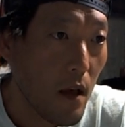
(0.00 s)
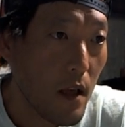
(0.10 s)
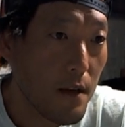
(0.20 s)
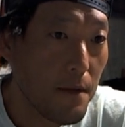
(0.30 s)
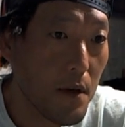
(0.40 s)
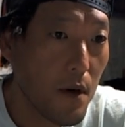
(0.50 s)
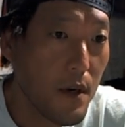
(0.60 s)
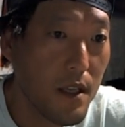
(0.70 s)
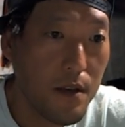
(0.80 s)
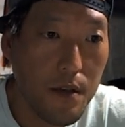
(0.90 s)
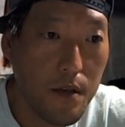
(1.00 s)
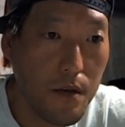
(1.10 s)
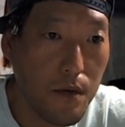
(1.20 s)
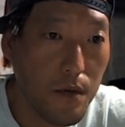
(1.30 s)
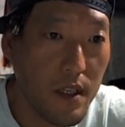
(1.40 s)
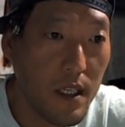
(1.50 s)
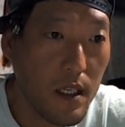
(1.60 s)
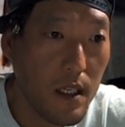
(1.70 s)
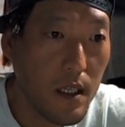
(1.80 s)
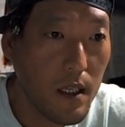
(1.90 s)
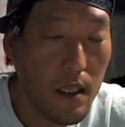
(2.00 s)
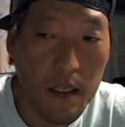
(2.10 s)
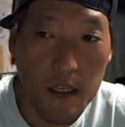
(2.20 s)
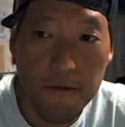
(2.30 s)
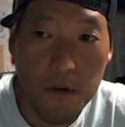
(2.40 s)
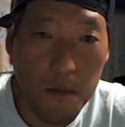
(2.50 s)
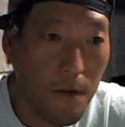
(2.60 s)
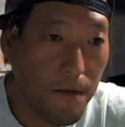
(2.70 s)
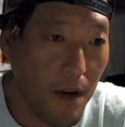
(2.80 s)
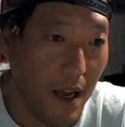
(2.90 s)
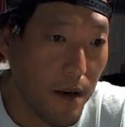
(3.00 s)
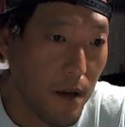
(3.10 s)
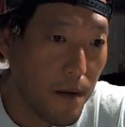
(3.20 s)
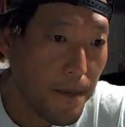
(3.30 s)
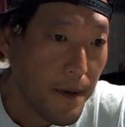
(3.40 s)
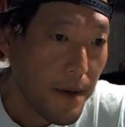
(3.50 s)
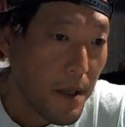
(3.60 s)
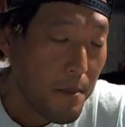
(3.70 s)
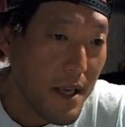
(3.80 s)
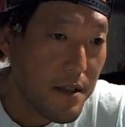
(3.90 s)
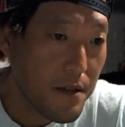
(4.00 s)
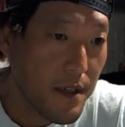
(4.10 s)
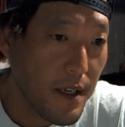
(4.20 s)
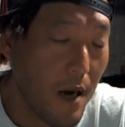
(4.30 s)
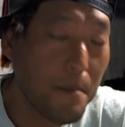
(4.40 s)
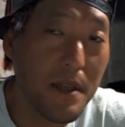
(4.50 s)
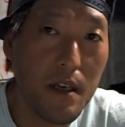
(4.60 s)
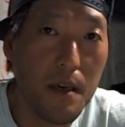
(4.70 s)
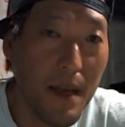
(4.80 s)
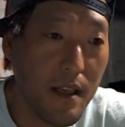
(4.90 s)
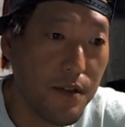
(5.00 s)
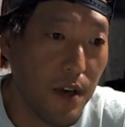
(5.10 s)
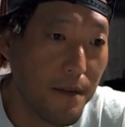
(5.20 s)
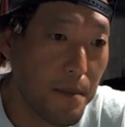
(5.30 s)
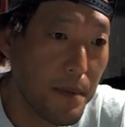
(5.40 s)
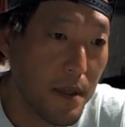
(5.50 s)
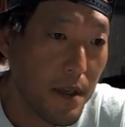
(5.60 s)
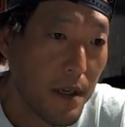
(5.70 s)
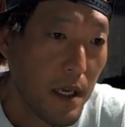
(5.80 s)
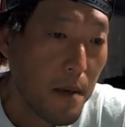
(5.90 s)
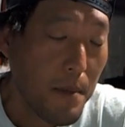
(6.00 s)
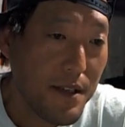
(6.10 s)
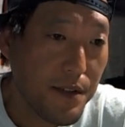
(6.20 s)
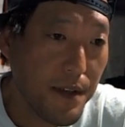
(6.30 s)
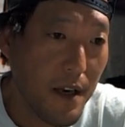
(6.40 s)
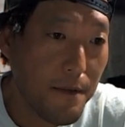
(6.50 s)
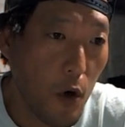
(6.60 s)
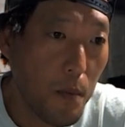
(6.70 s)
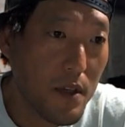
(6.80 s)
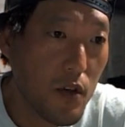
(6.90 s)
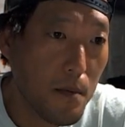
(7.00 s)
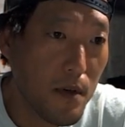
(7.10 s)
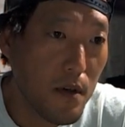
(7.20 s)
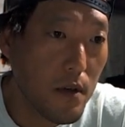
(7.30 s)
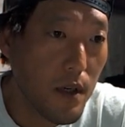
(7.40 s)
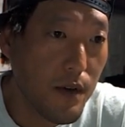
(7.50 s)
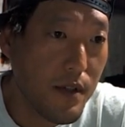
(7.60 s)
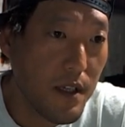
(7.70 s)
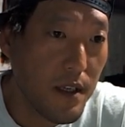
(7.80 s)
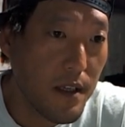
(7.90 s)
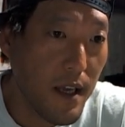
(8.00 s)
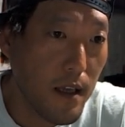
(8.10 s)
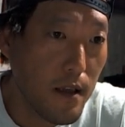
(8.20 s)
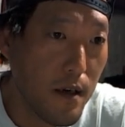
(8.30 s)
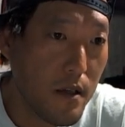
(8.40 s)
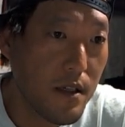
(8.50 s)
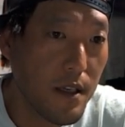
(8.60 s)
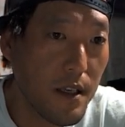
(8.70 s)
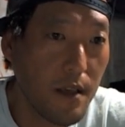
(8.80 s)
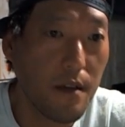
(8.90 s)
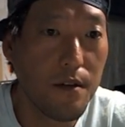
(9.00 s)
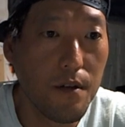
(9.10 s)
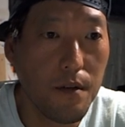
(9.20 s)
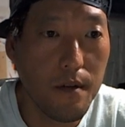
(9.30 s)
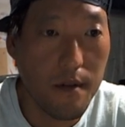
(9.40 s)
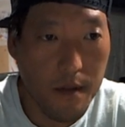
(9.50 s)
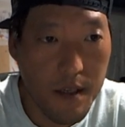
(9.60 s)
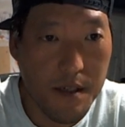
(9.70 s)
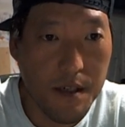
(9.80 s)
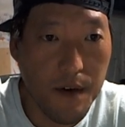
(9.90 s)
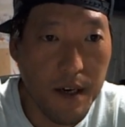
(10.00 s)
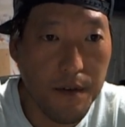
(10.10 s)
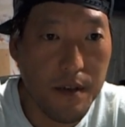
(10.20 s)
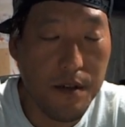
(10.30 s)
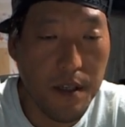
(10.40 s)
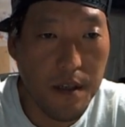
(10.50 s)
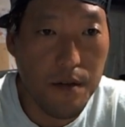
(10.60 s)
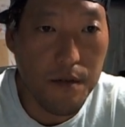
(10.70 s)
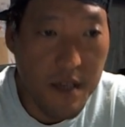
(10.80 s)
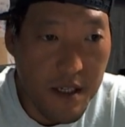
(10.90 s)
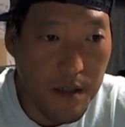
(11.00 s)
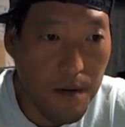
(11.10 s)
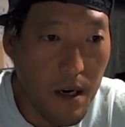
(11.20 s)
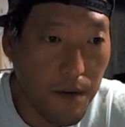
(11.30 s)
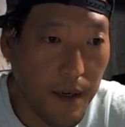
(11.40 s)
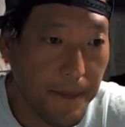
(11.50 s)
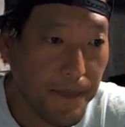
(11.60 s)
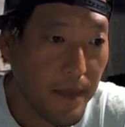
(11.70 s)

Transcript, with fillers: And if you go into the, the firmware file, basically, I'll put the commands you have to put. Basically, you have to open the terminal, go to cd download, cd to this directory, cd to this directory.